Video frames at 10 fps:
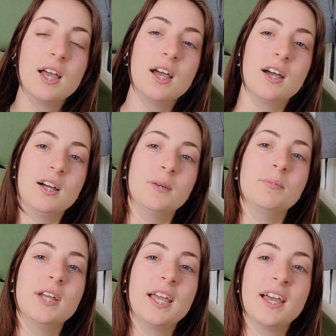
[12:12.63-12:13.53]

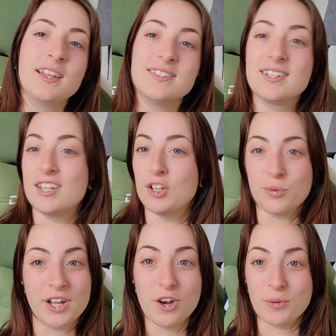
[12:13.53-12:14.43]
And here
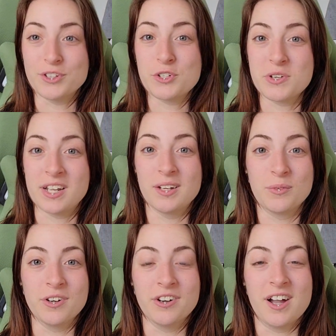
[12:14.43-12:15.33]
we are, we're doing it.
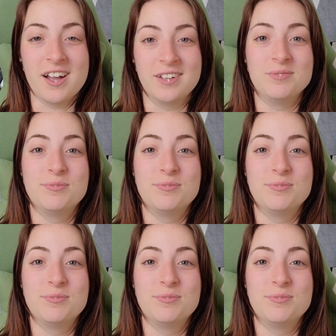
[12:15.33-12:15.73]
We're